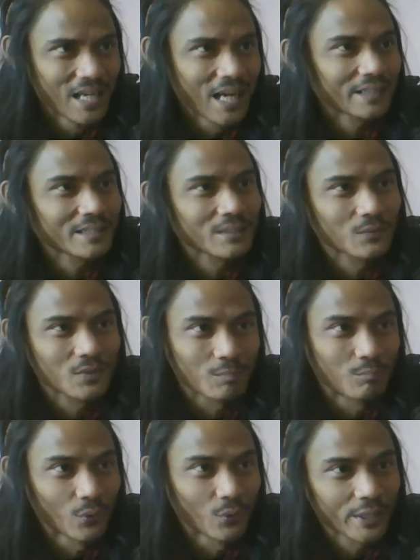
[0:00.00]
I guess it was a
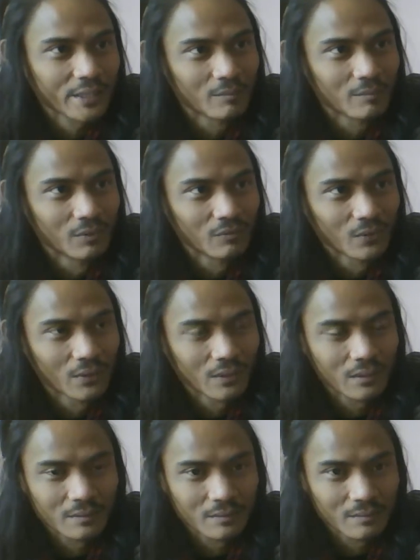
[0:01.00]
brick before,
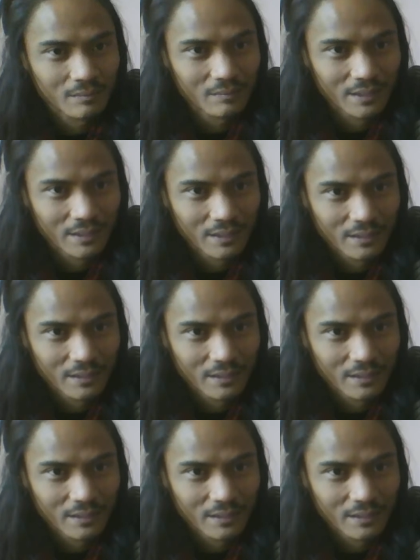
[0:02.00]
but